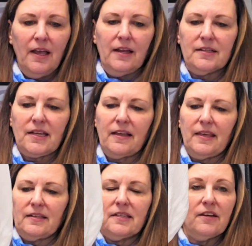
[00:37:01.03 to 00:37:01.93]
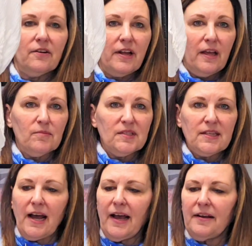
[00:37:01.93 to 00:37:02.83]
and it's got that tiered hem
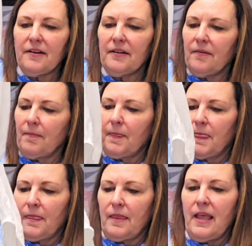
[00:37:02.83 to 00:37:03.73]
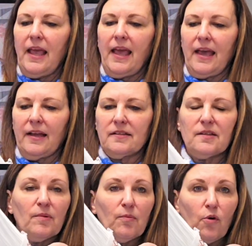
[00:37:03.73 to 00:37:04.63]
style and
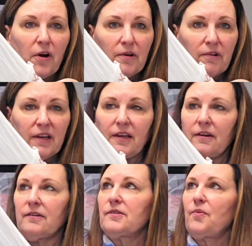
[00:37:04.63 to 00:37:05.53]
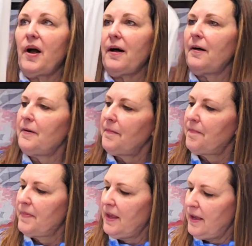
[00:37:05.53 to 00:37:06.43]
some embroidery here as well.
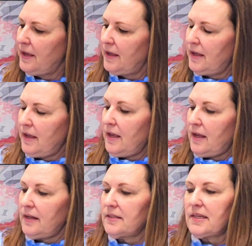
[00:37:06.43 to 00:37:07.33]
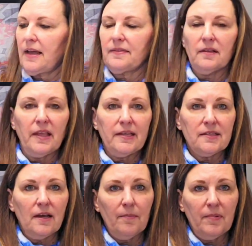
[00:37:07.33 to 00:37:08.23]
And it's got the
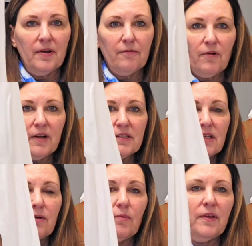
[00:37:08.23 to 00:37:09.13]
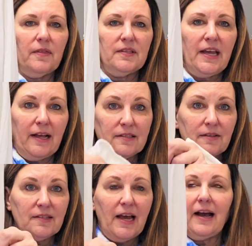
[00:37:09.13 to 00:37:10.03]
lace up front with the
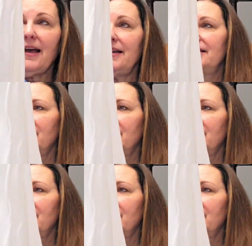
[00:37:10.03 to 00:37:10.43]
tassel tie.